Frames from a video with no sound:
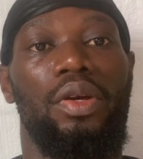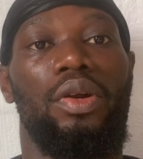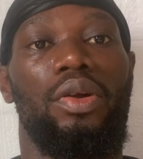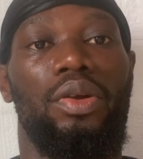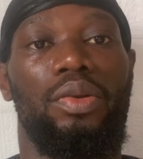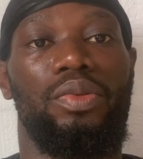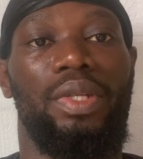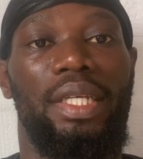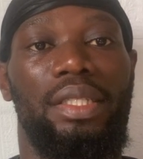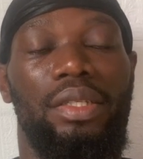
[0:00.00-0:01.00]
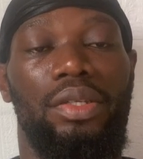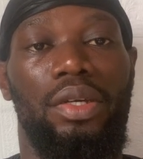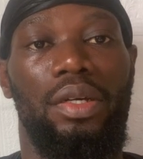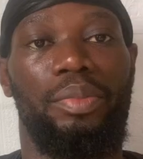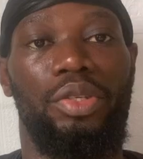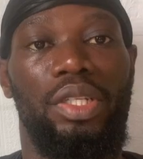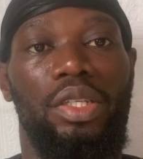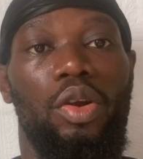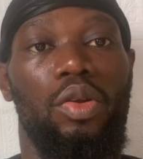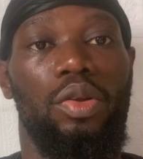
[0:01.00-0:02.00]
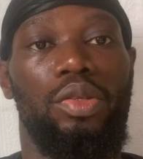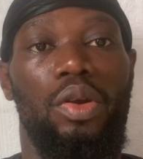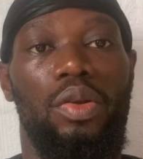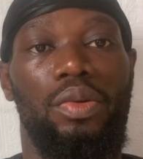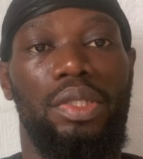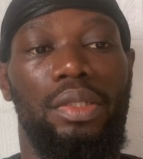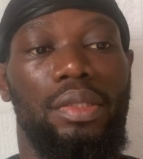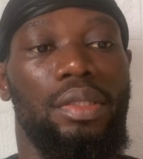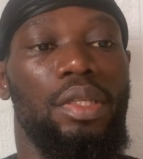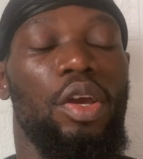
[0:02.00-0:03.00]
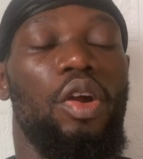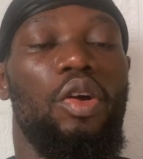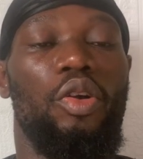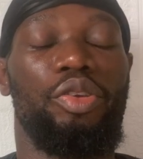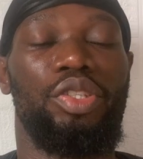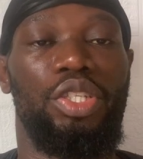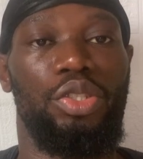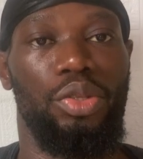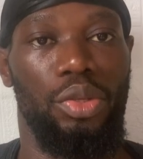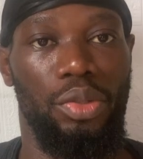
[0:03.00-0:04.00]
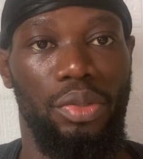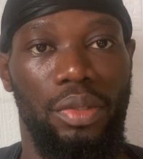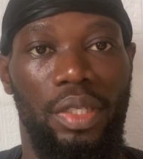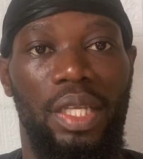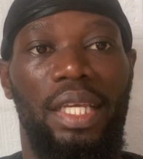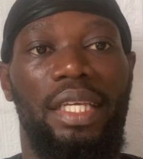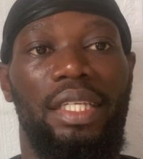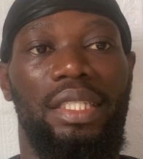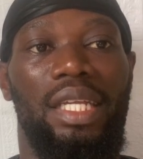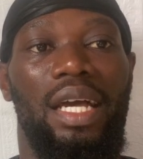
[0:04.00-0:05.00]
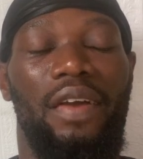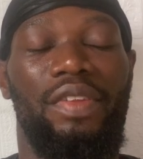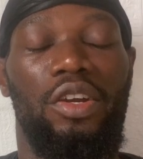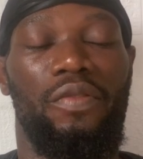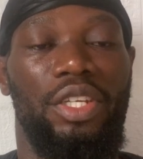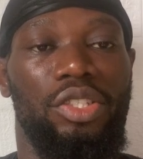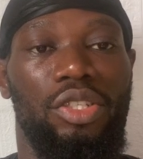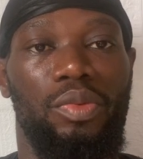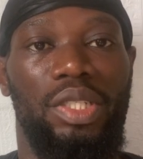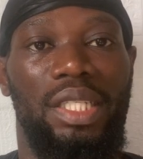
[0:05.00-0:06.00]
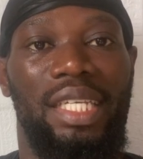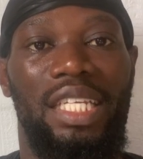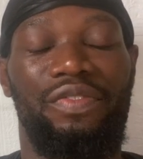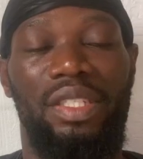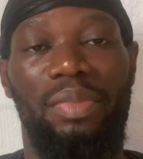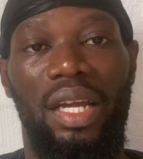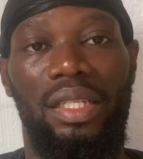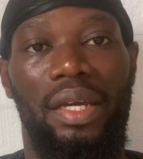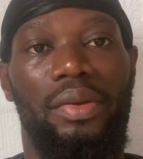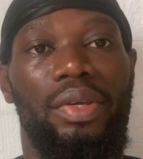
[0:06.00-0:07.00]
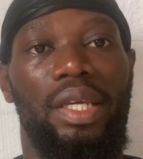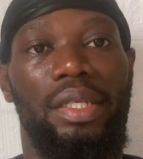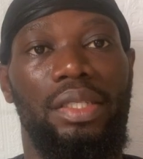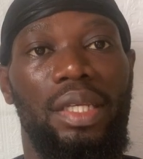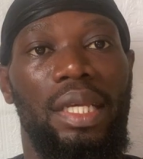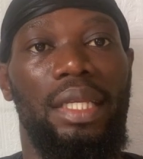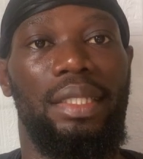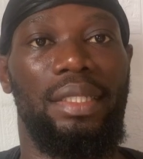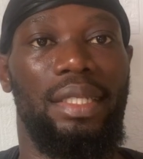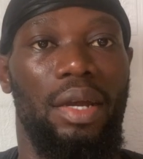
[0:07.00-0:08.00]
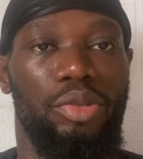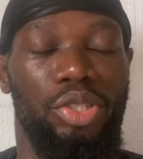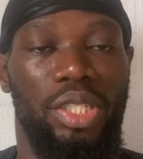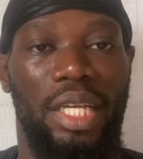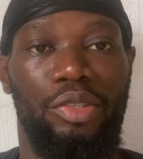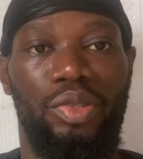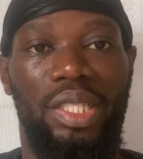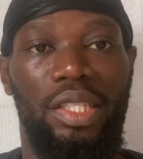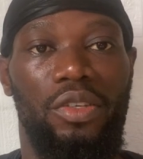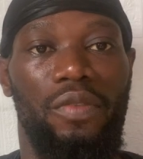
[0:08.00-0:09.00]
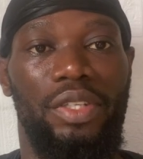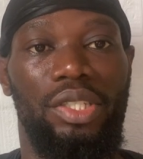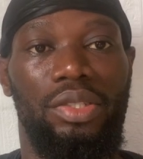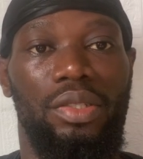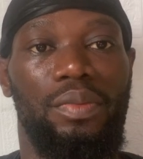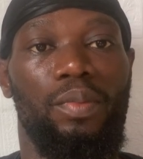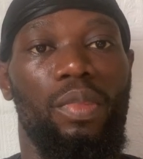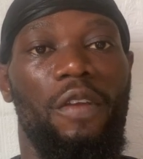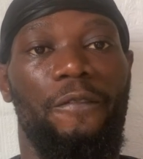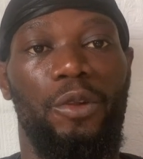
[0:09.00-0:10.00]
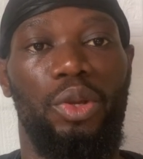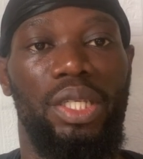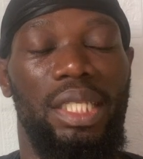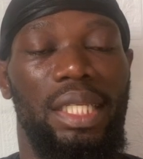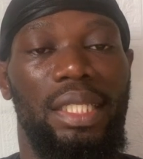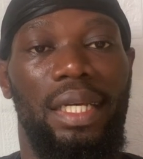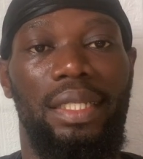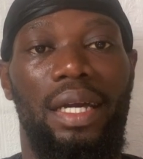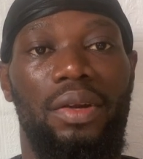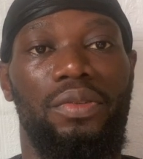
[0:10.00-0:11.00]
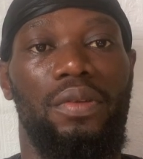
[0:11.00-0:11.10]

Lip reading: or let's say you're building on Altan, all you need to do is have that conversation with it, get feedback that okay, this is how we did, and you see the conversation flowing in and out